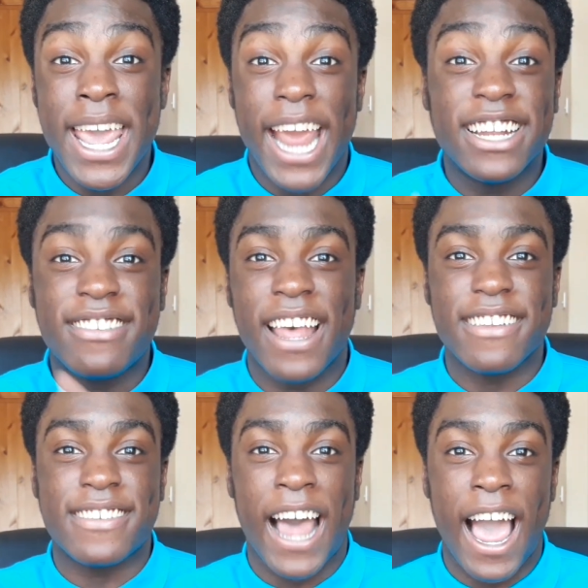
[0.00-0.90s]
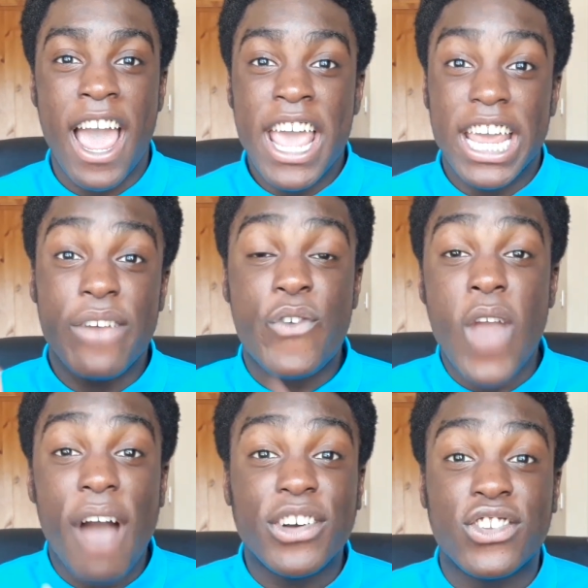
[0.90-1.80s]
in the sense that if
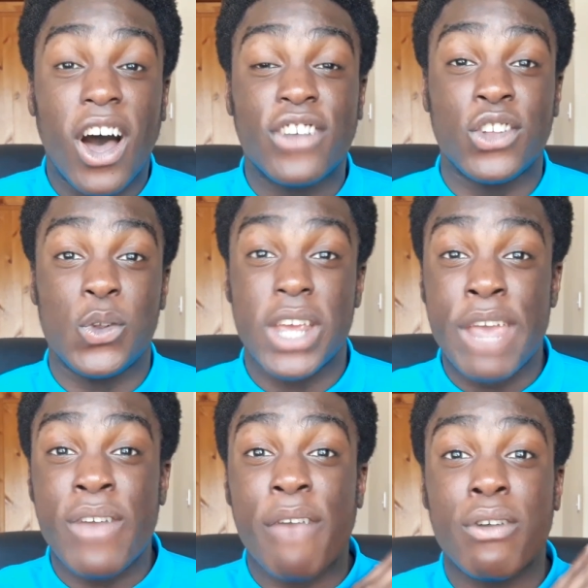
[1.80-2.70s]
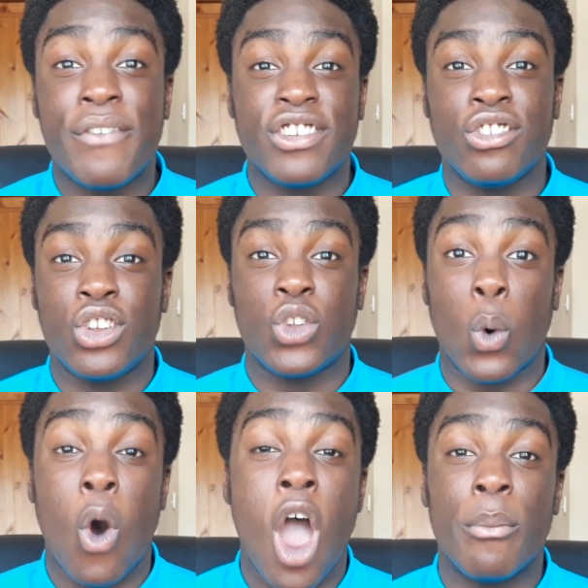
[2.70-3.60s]
you have a task to do, if you have revision to
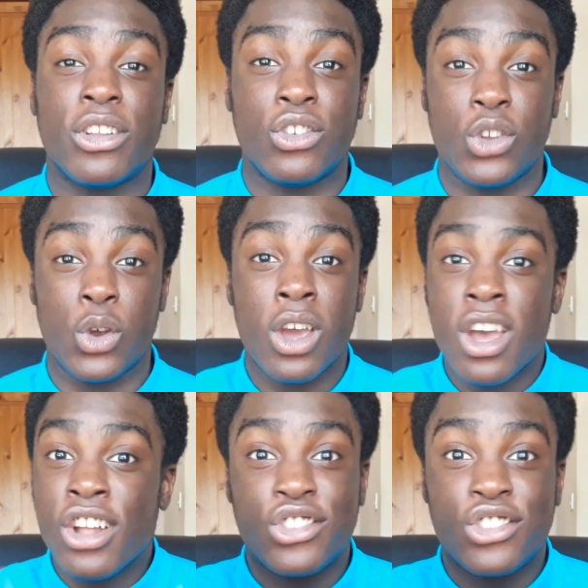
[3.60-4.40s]
do or homework to do,